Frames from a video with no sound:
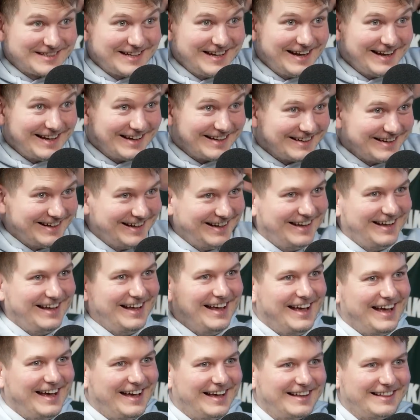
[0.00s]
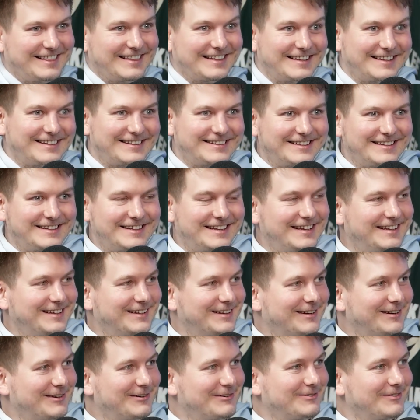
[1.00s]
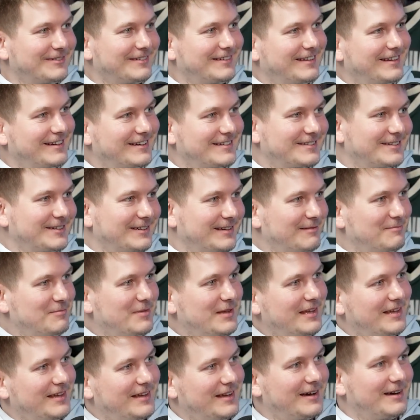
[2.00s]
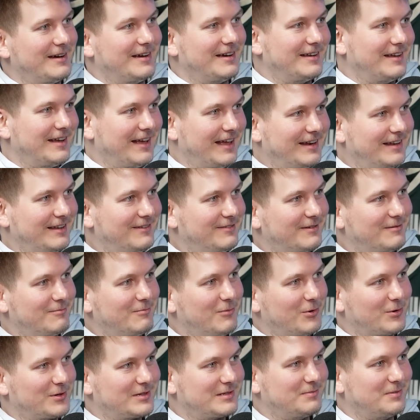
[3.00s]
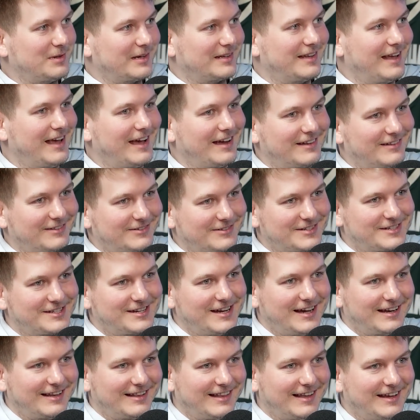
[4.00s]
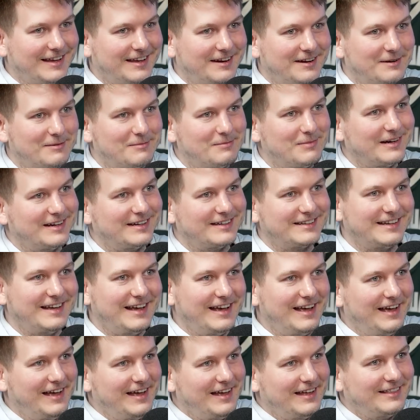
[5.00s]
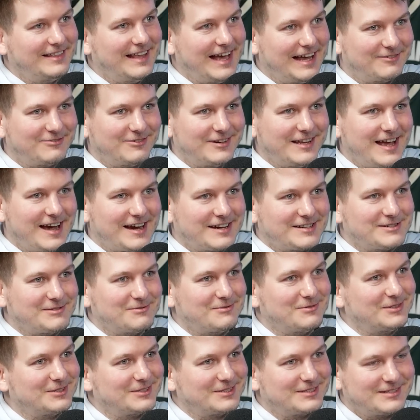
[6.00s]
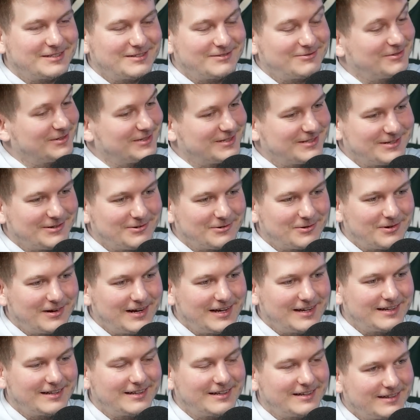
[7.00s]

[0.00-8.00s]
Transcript: that? Little did he know there's going to be an even more spectacular shot later, but that reaction was so great.